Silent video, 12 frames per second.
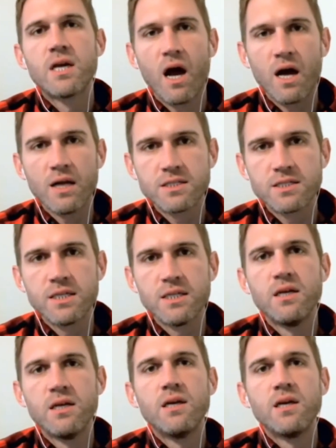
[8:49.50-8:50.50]
Constant
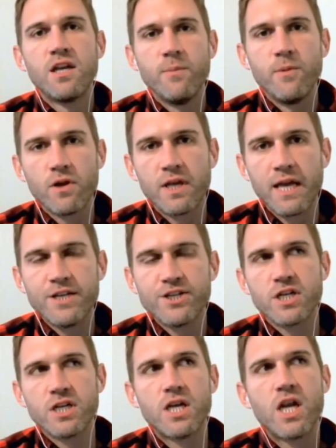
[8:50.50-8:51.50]

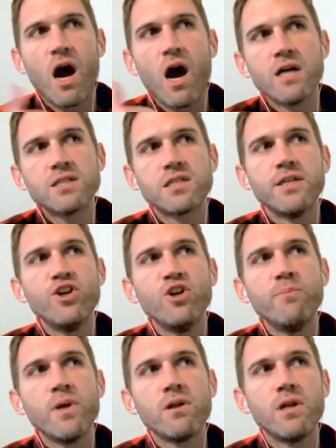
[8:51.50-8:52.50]
communication, constant
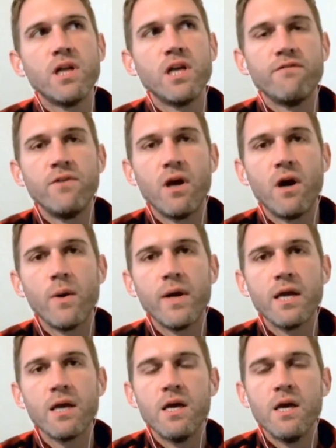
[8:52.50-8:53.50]
humility of
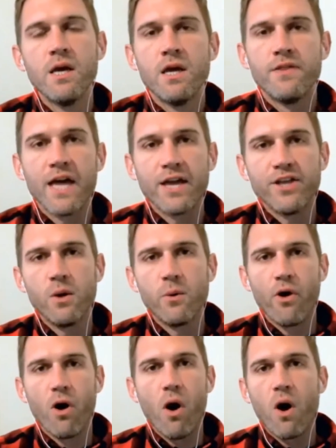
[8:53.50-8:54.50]
knowing that you are
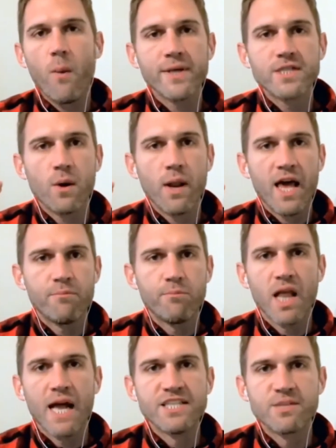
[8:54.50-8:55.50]
always going to have
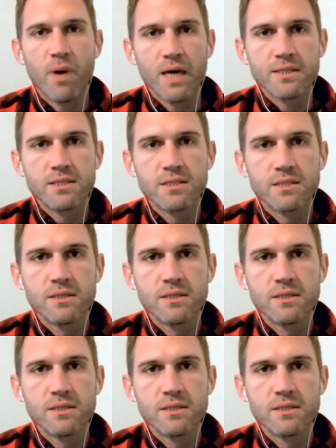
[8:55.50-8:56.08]
blind spots.